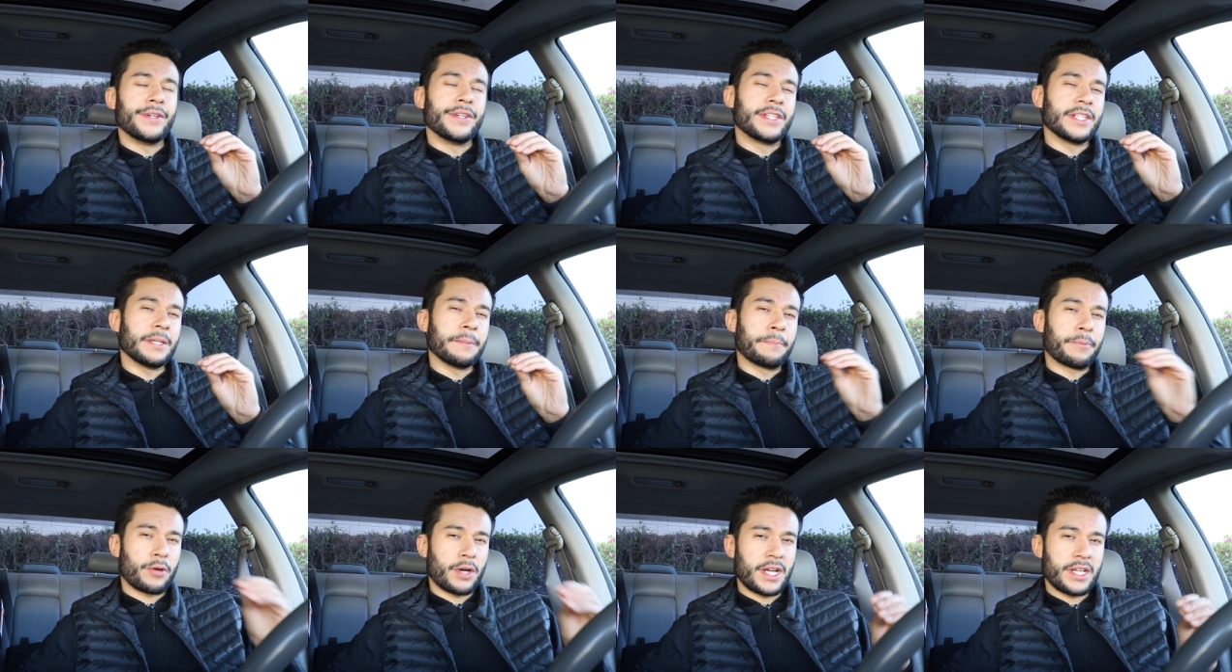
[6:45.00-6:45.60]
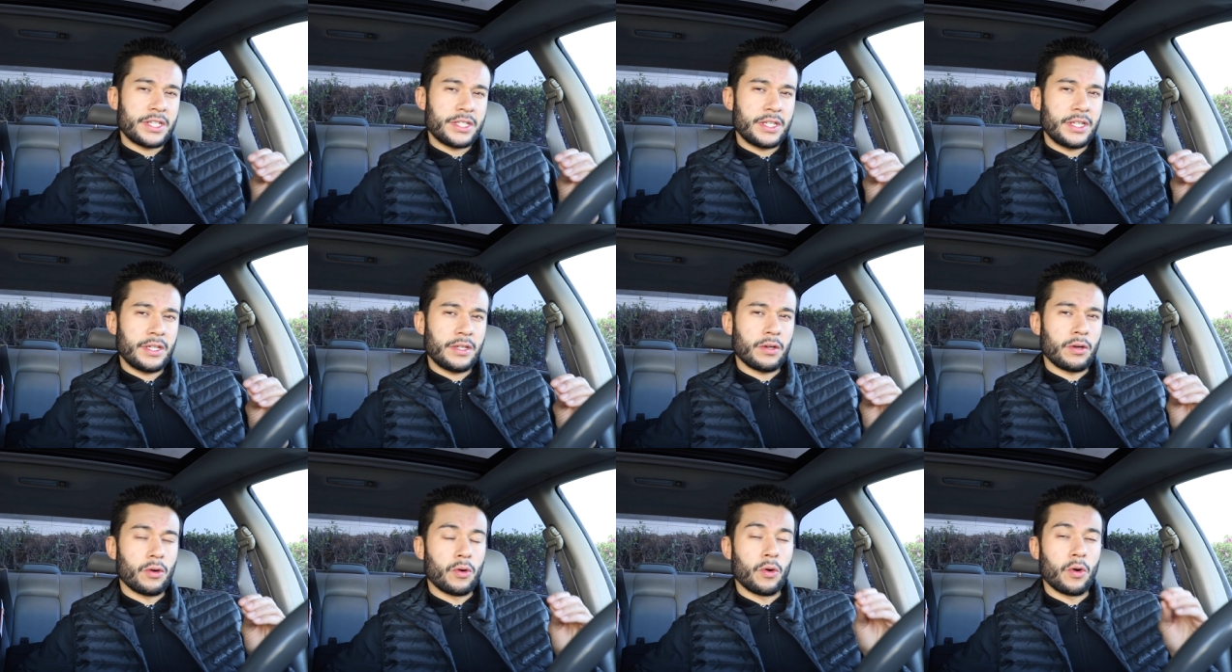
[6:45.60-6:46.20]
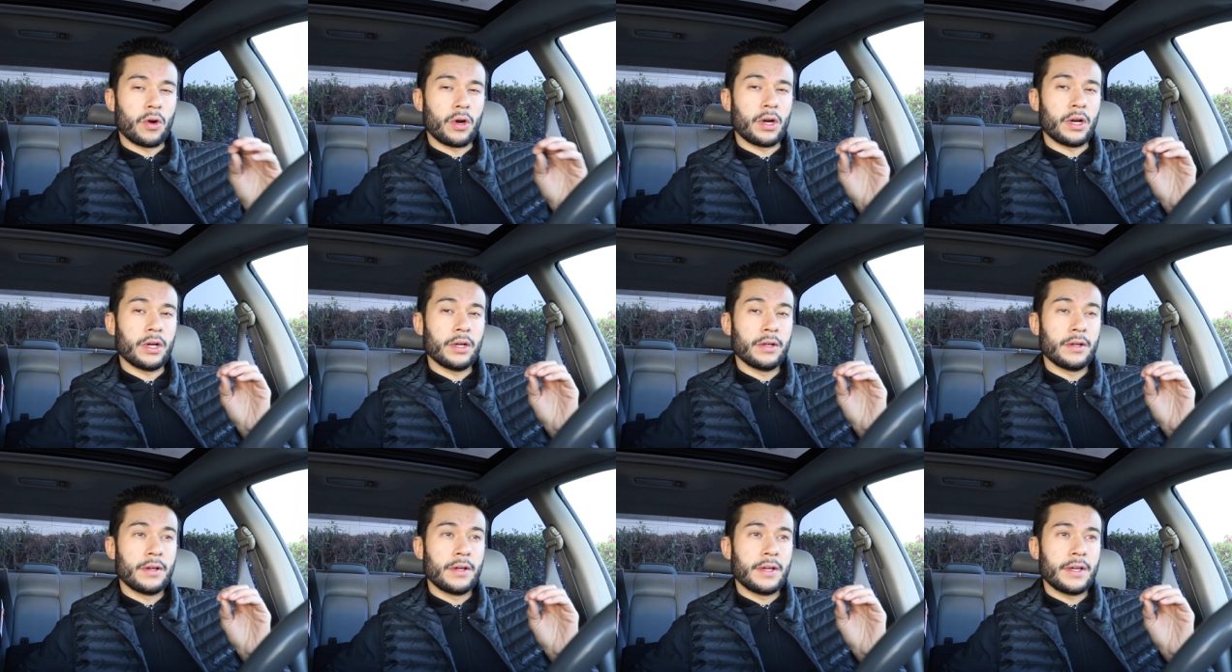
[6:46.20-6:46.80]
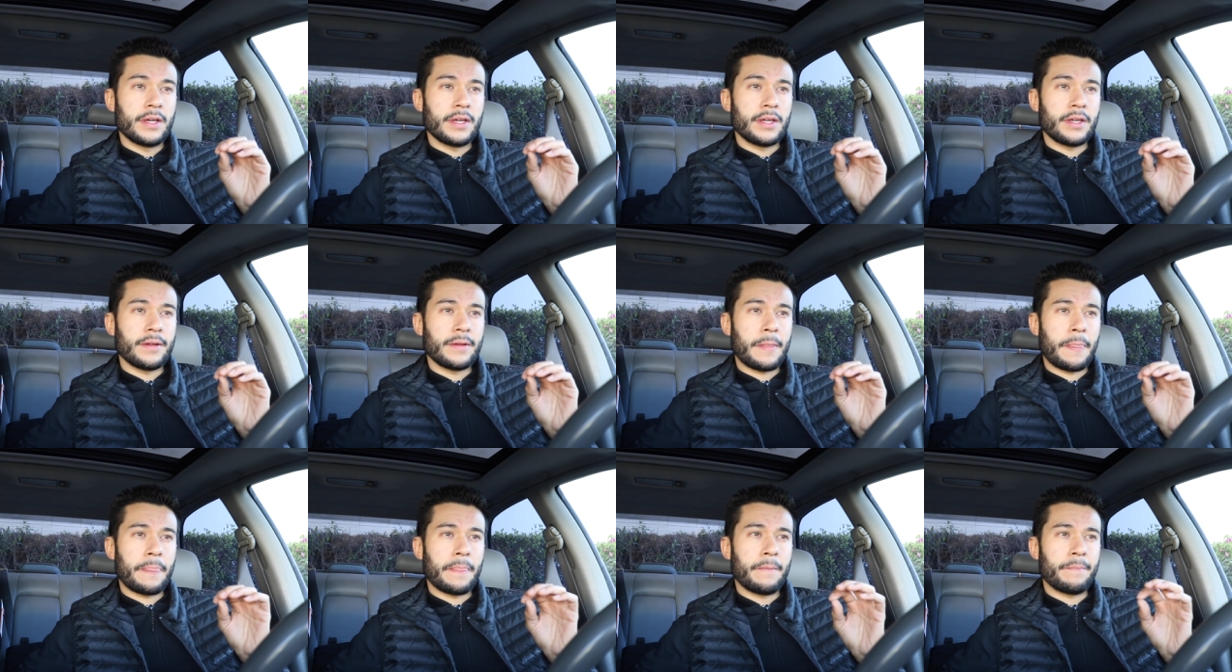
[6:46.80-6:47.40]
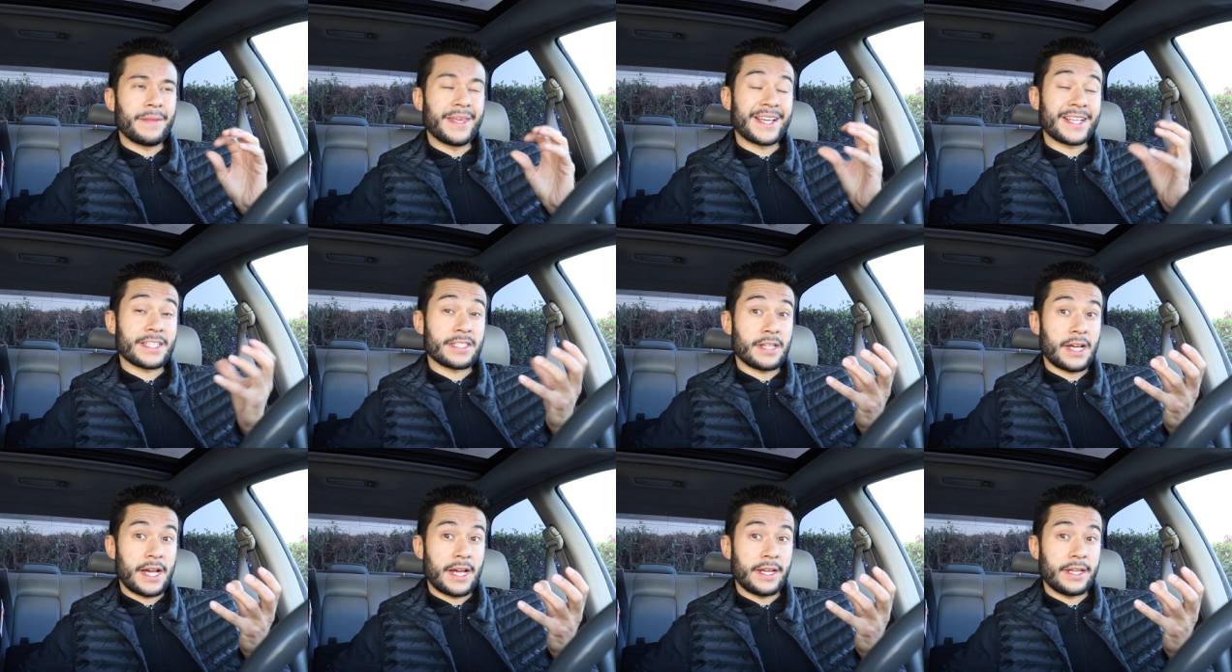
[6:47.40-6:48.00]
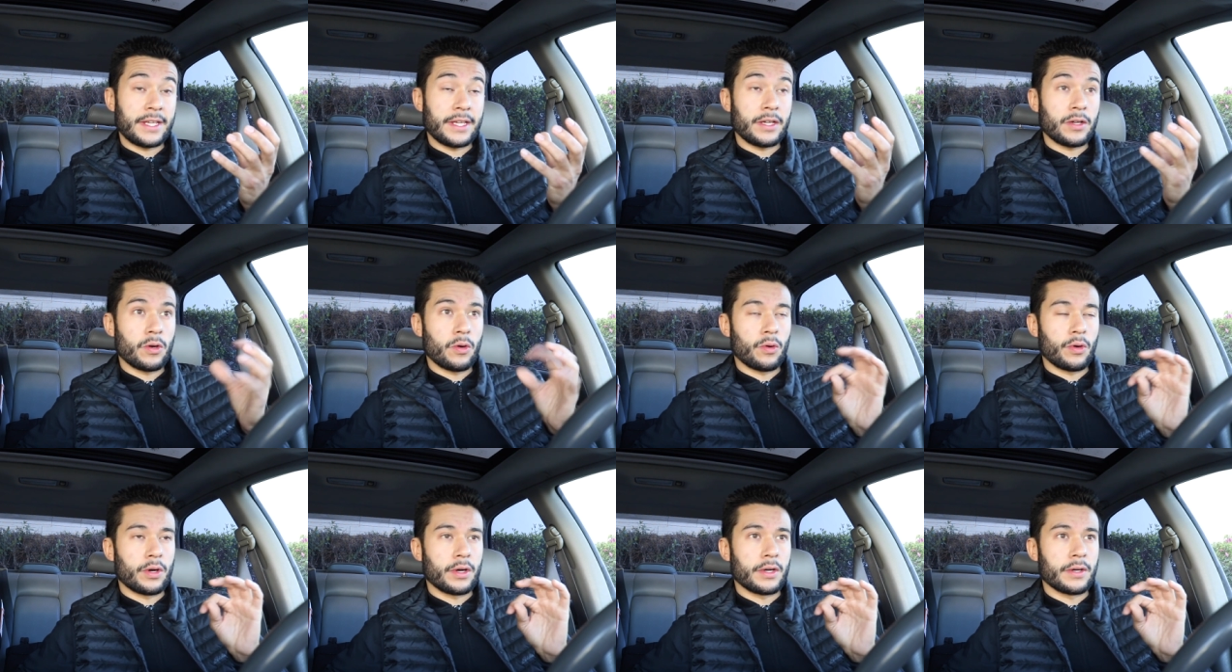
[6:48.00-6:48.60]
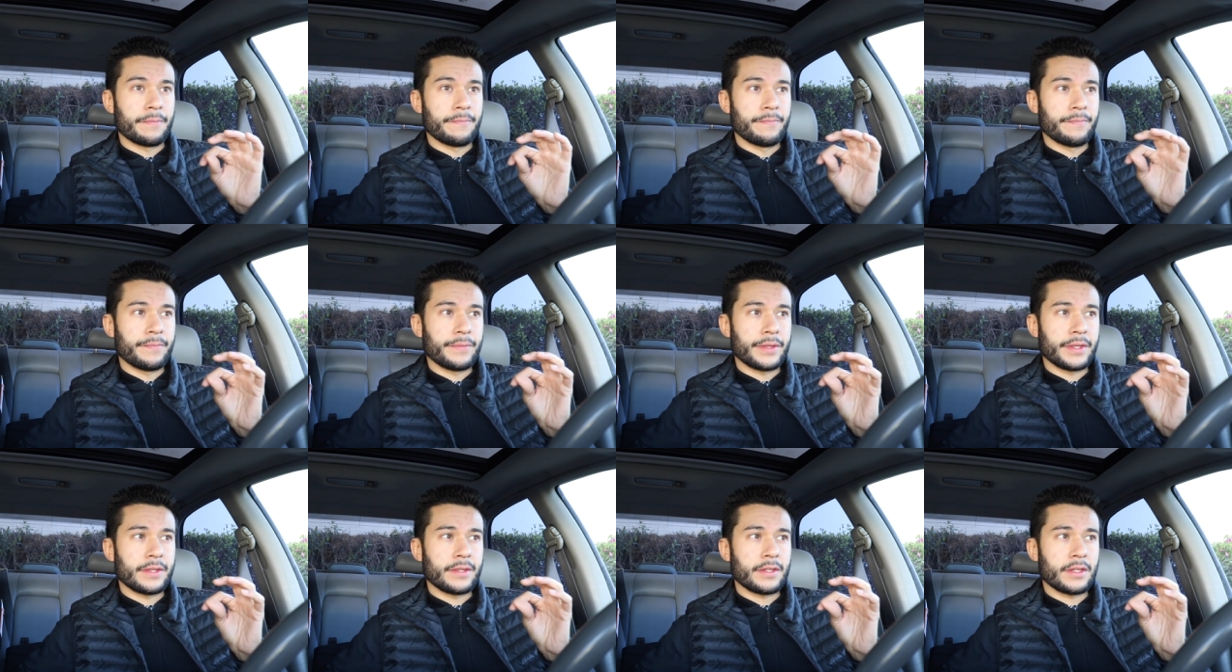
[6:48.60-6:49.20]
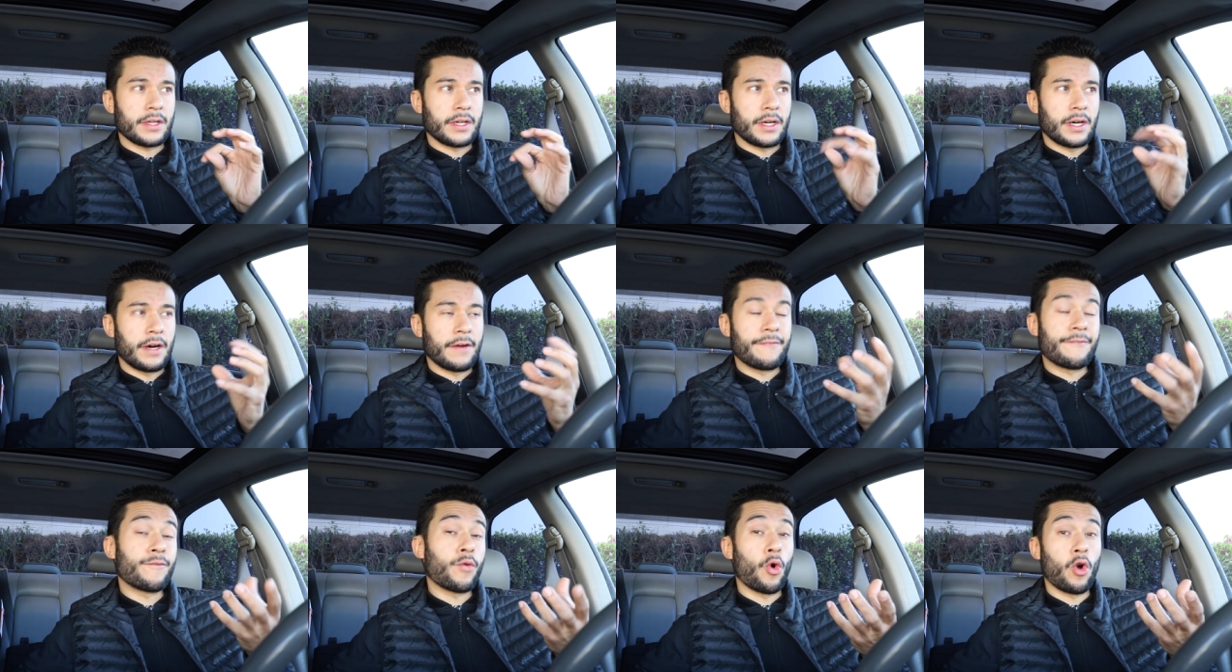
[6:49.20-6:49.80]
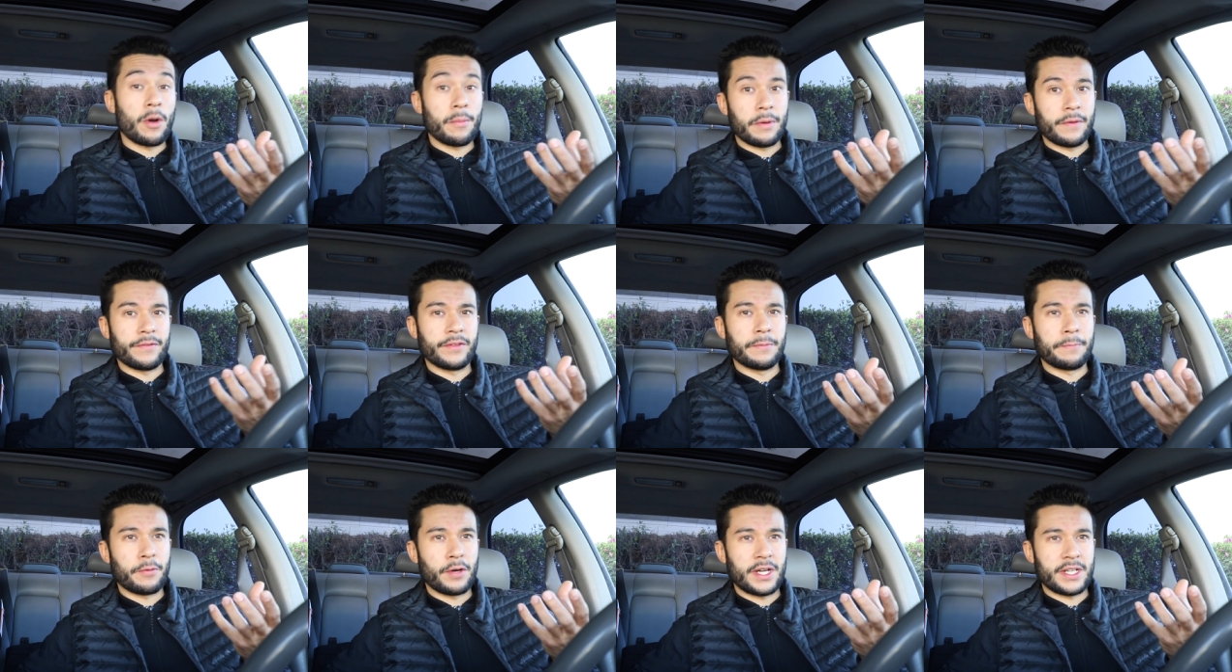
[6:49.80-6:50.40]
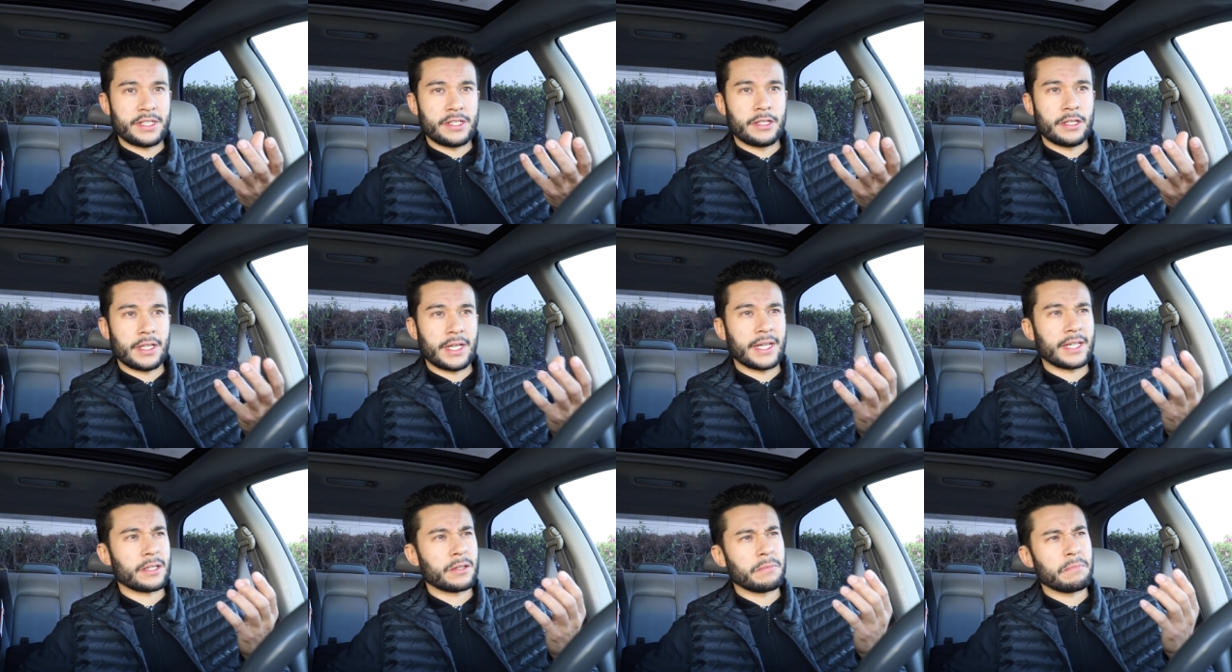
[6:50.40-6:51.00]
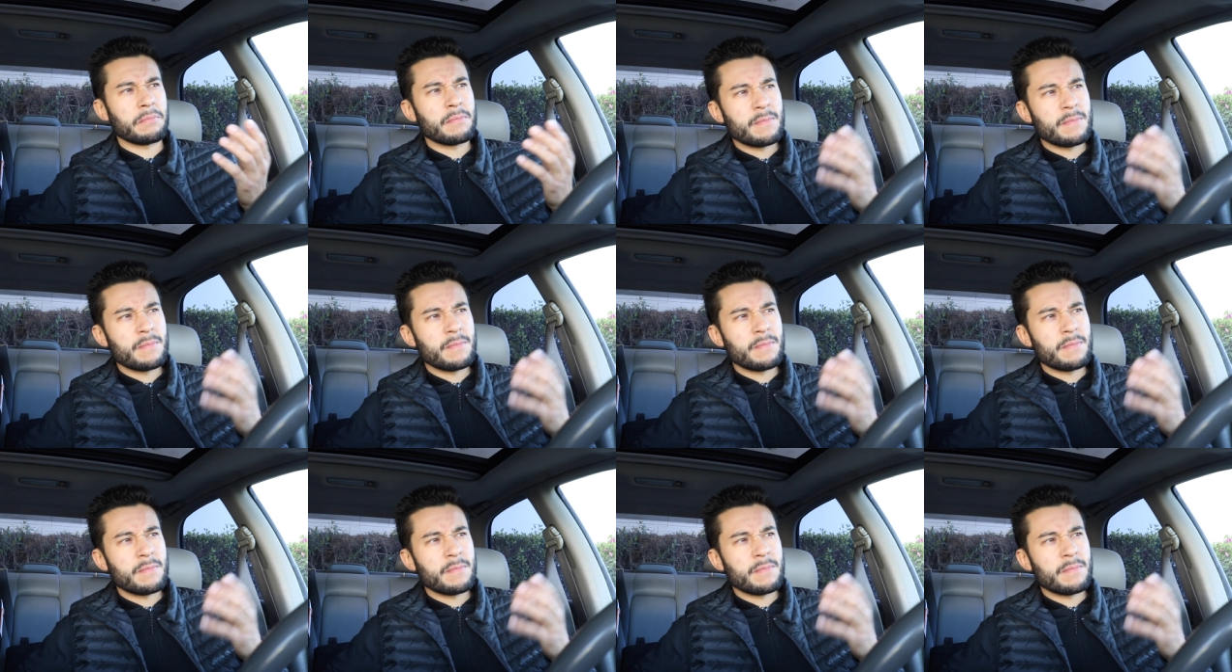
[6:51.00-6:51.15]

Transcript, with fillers: depression or anxiety or a form of depression, like,